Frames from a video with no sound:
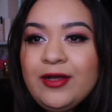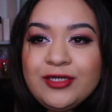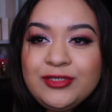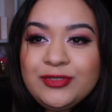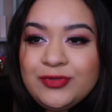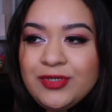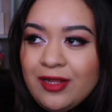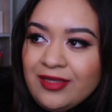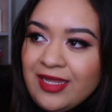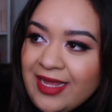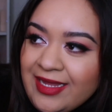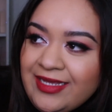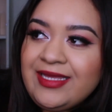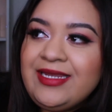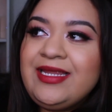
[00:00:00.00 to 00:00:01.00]
can you not
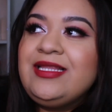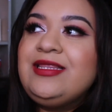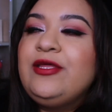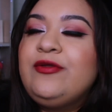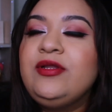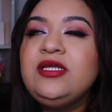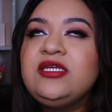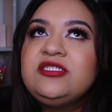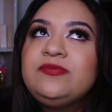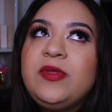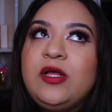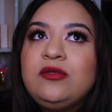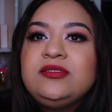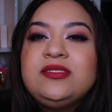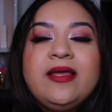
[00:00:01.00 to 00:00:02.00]
like it? It literally
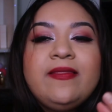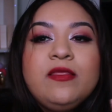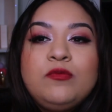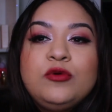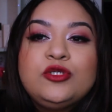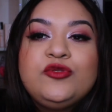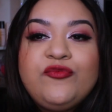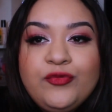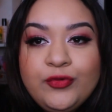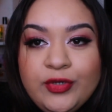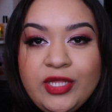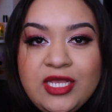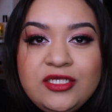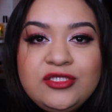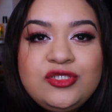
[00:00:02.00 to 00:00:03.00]
smells like the most
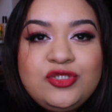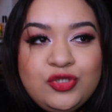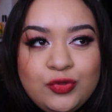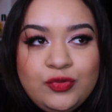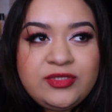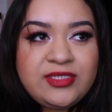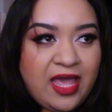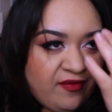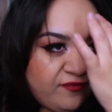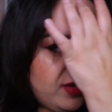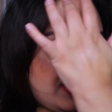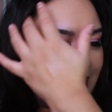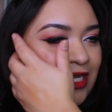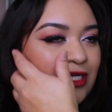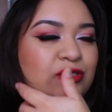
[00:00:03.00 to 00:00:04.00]
fruitiest juice ever,
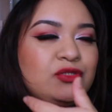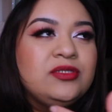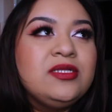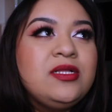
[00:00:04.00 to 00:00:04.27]
like a